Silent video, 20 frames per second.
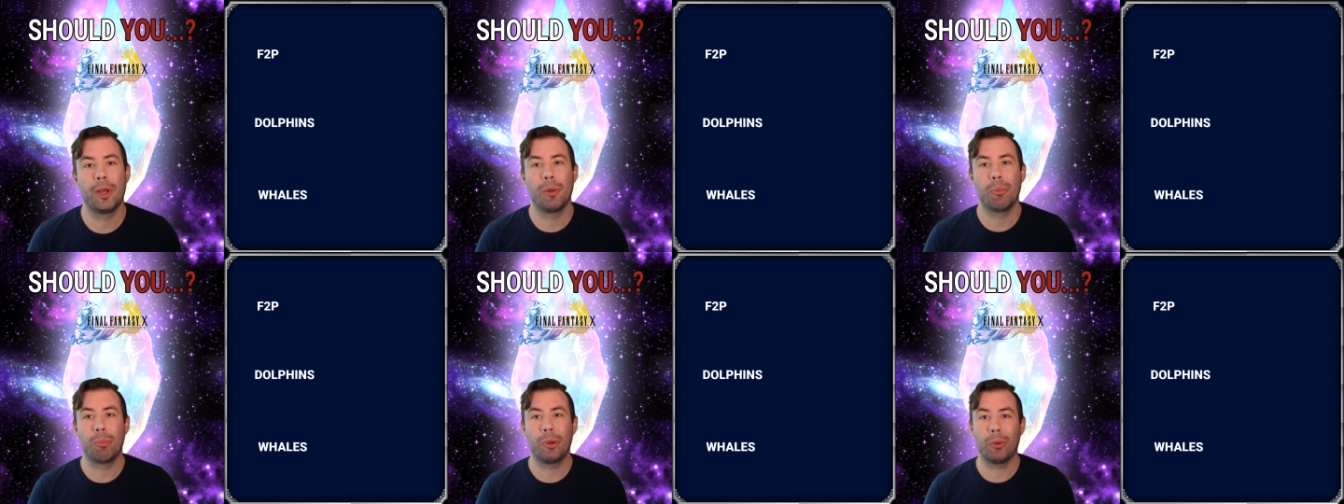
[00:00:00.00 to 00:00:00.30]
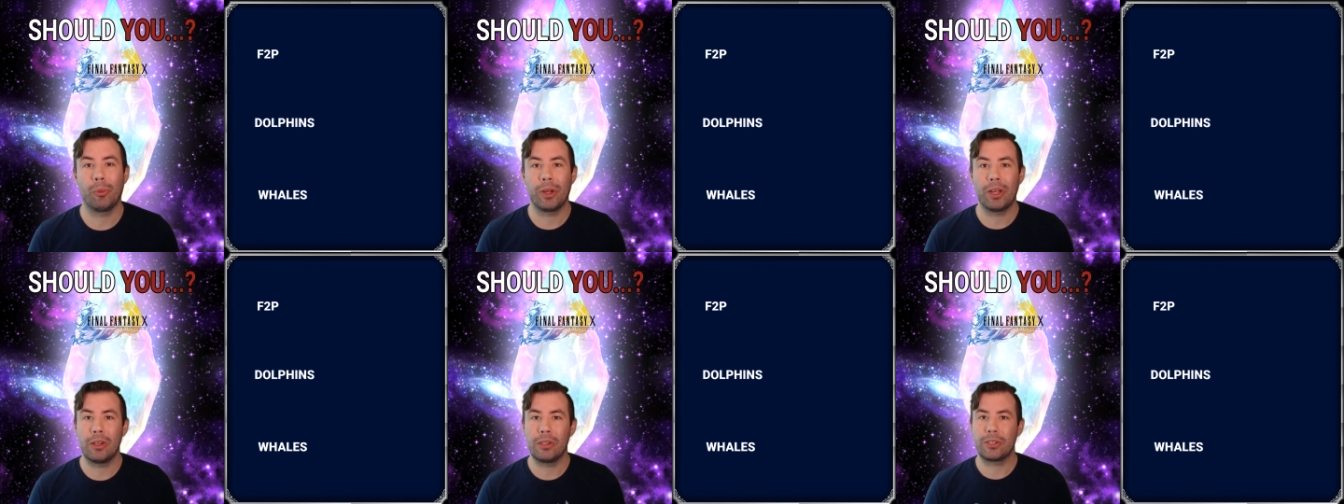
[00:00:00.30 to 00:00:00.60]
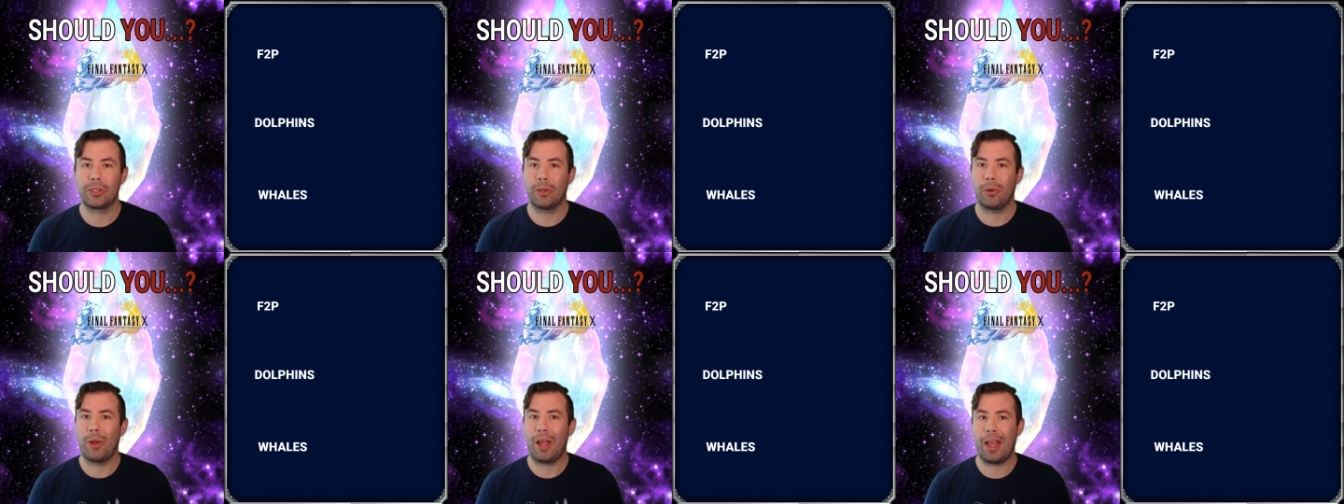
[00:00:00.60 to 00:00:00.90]
But we
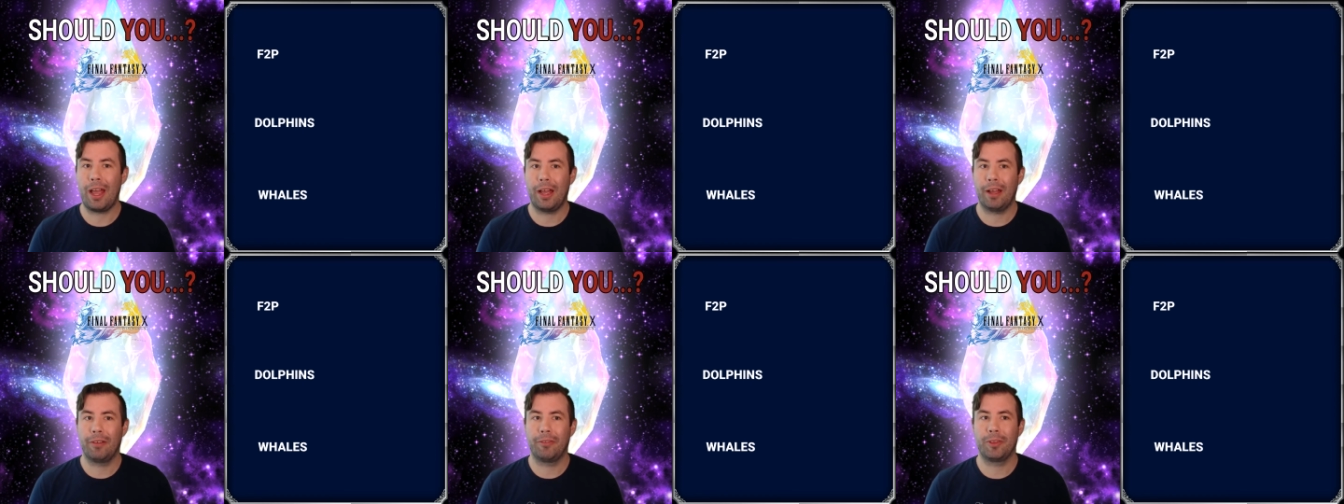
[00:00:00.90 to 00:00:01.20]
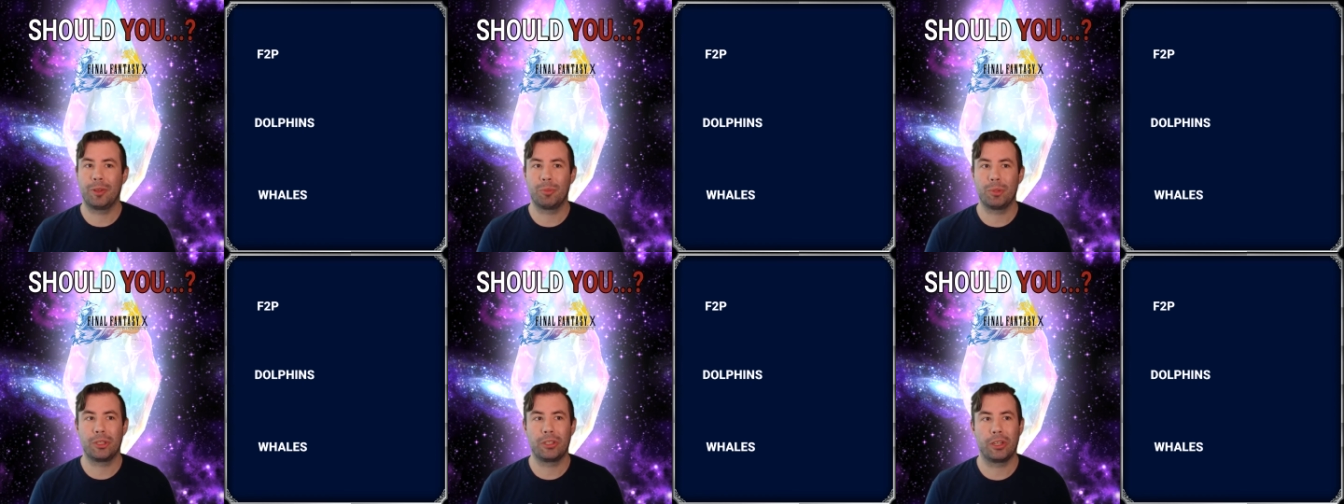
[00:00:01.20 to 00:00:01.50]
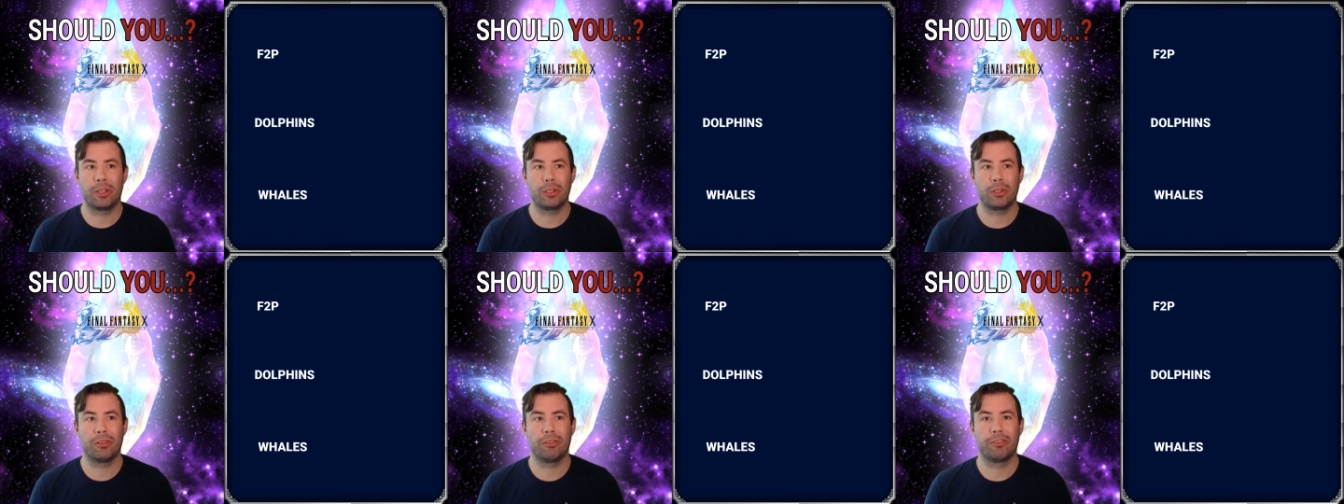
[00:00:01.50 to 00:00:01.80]
also have the
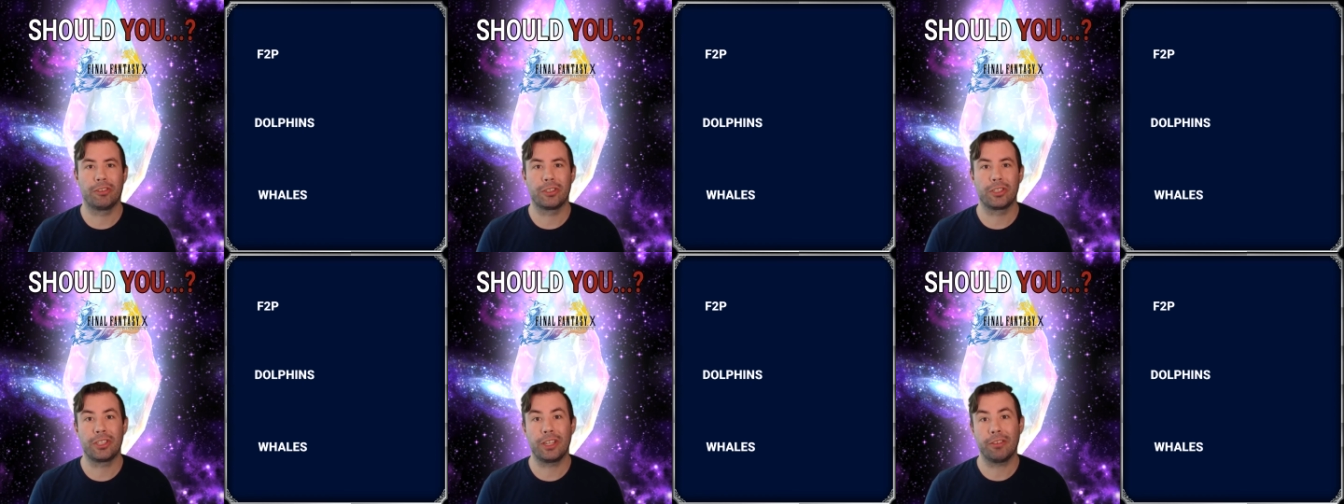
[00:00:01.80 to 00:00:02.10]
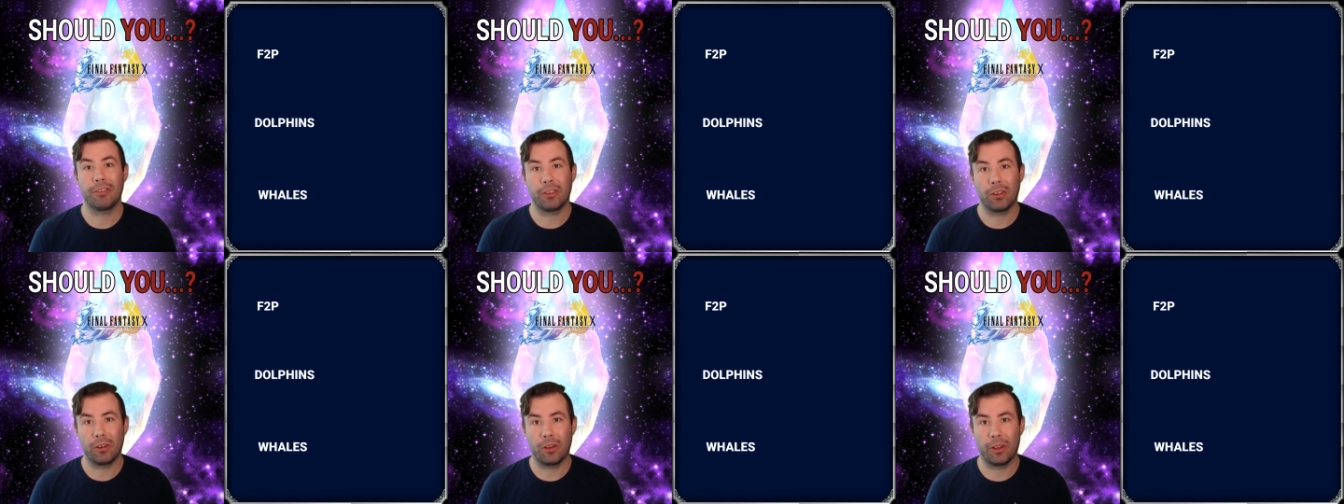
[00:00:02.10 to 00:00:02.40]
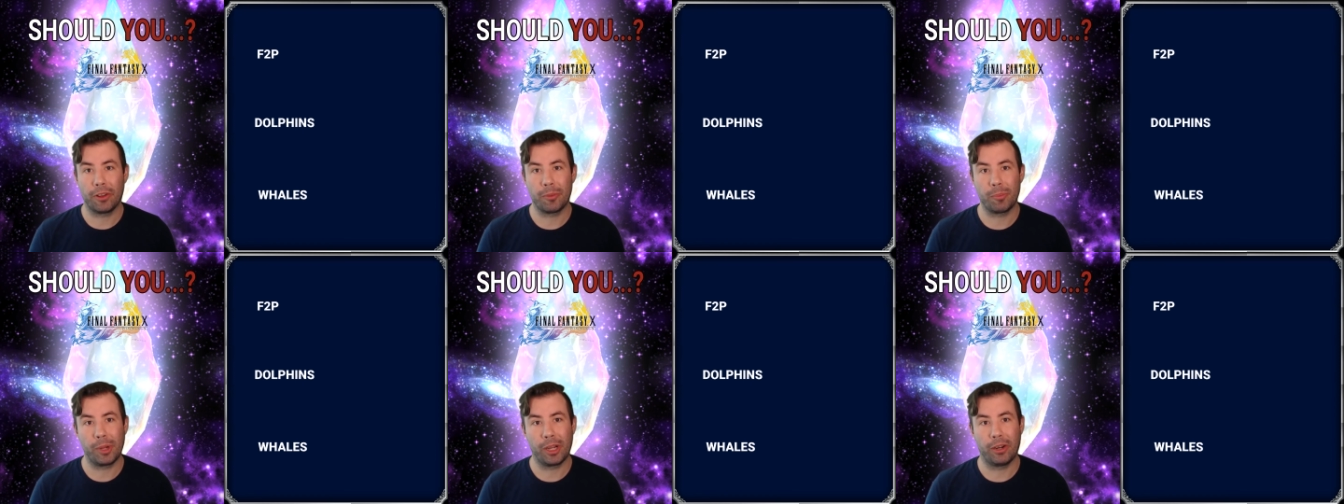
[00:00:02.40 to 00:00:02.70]
potential for
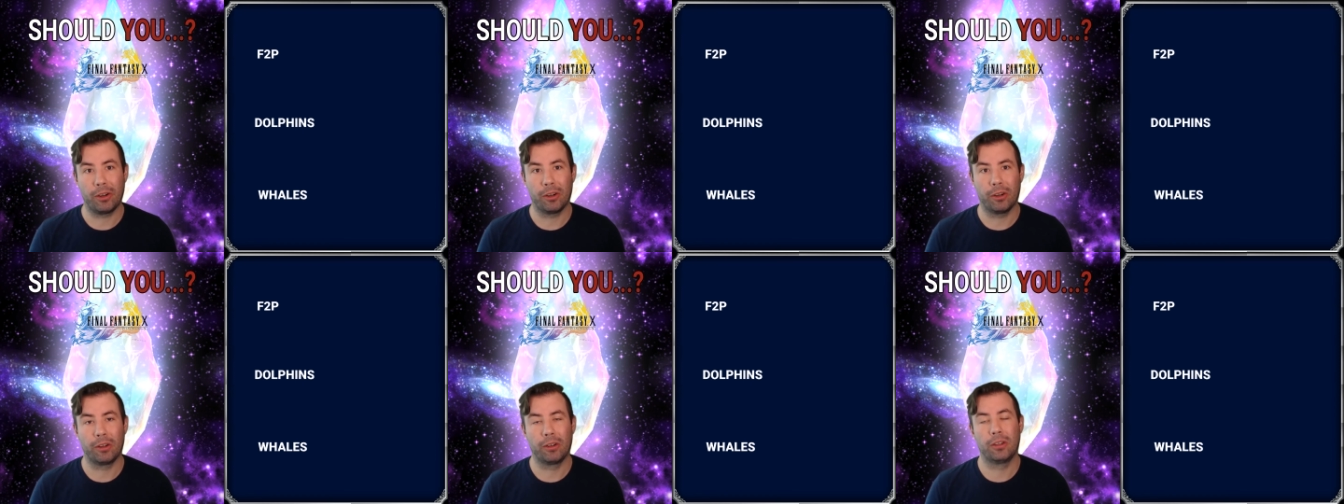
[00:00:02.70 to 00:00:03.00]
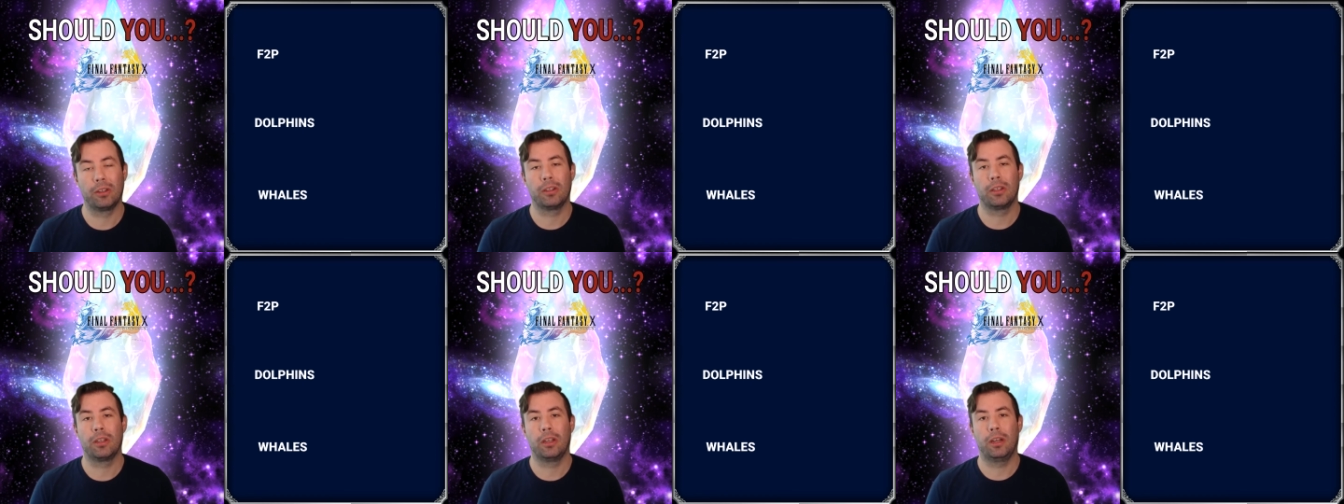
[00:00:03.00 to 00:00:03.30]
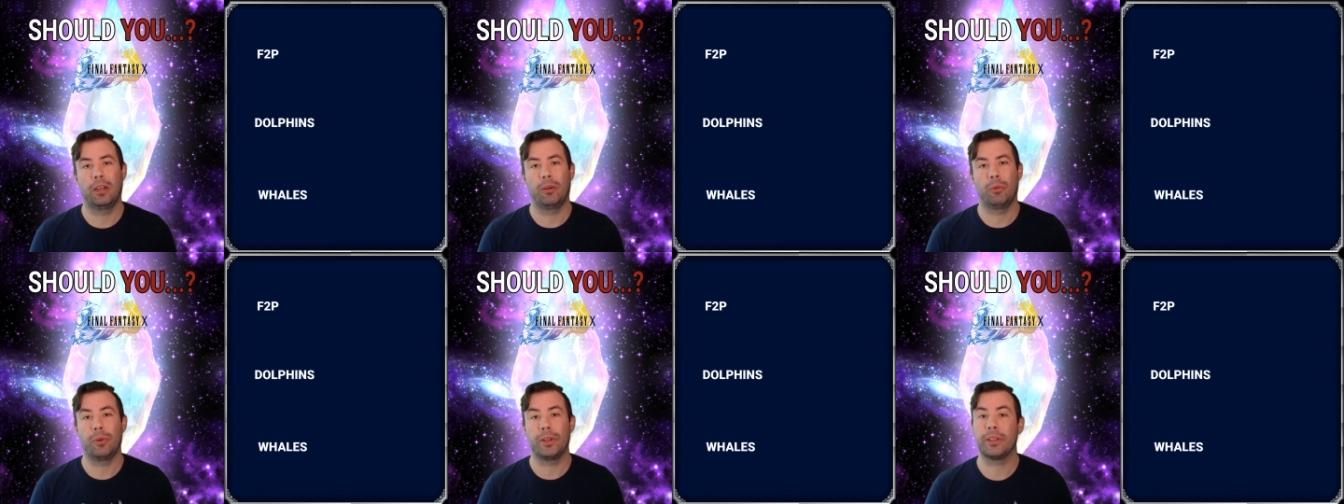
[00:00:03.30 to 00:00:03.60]
Sephiroth banner
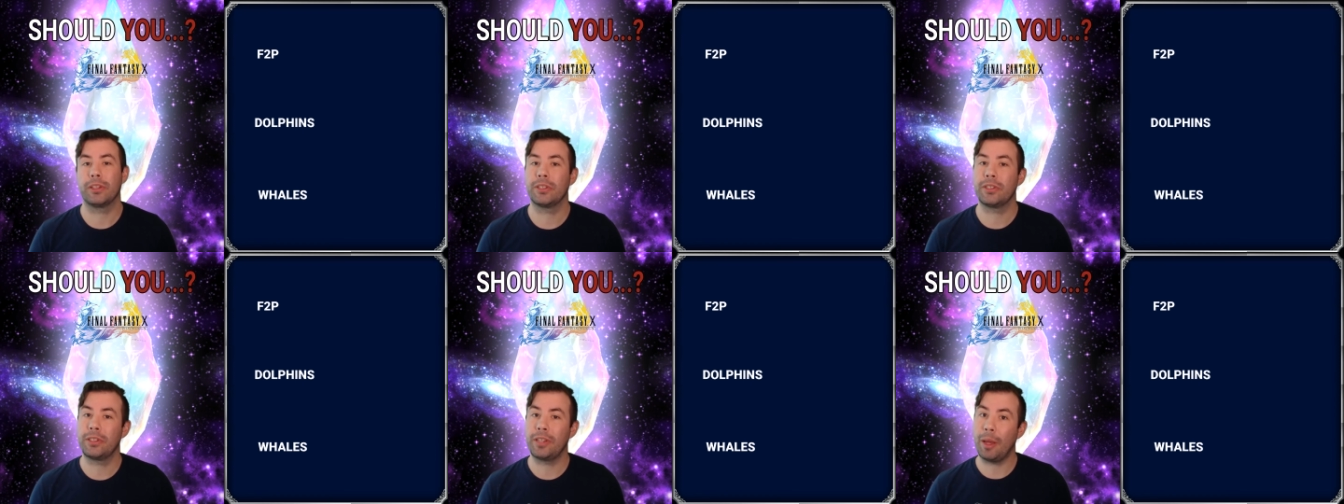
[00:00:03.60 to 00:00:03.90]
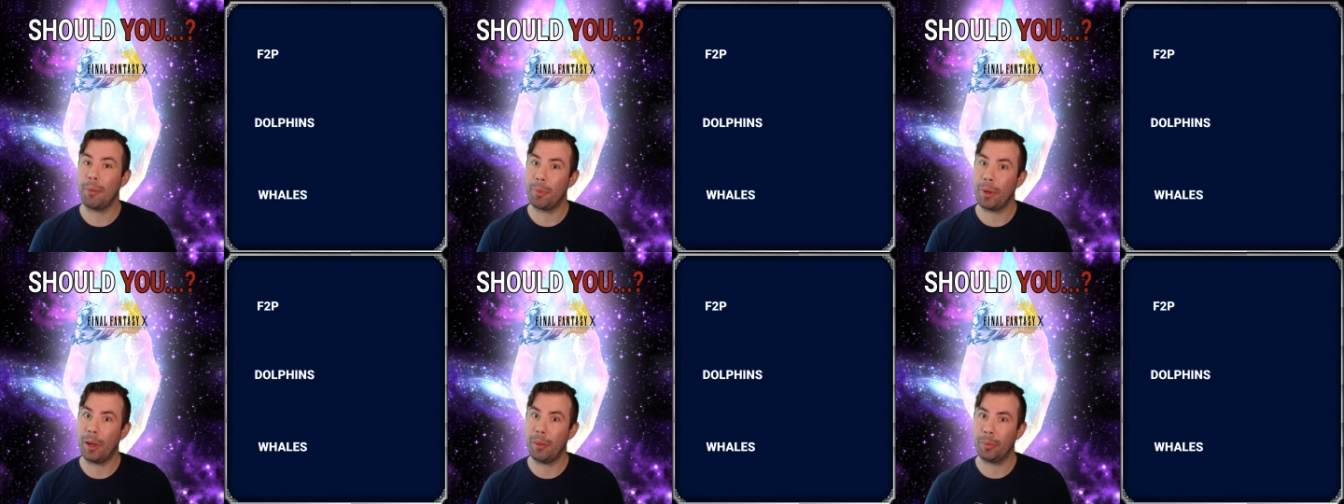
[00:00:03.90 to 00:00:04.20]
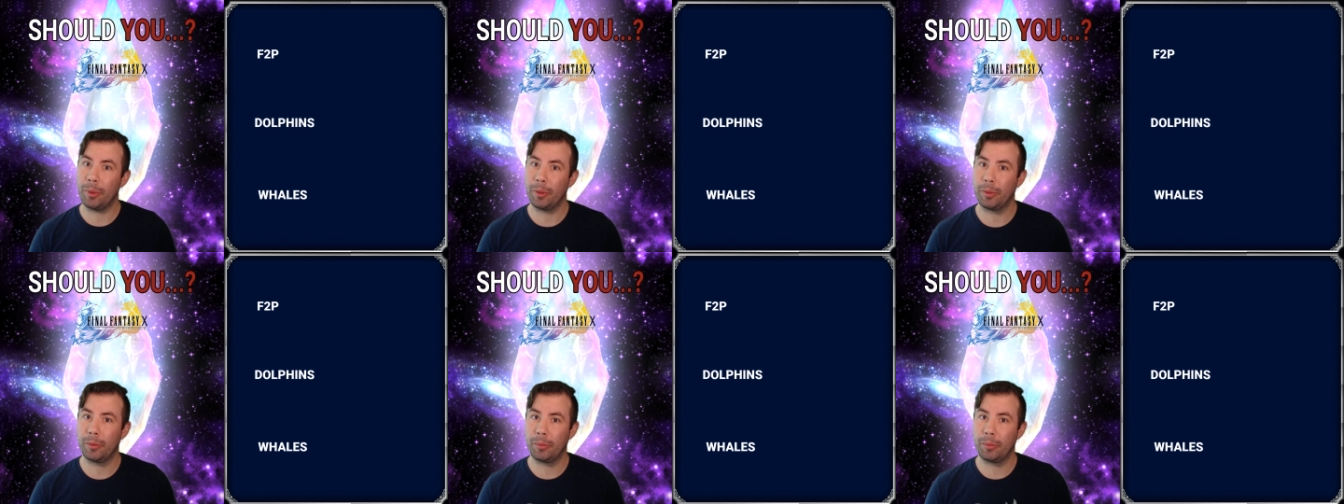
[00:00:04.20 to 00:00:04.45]
with a step up,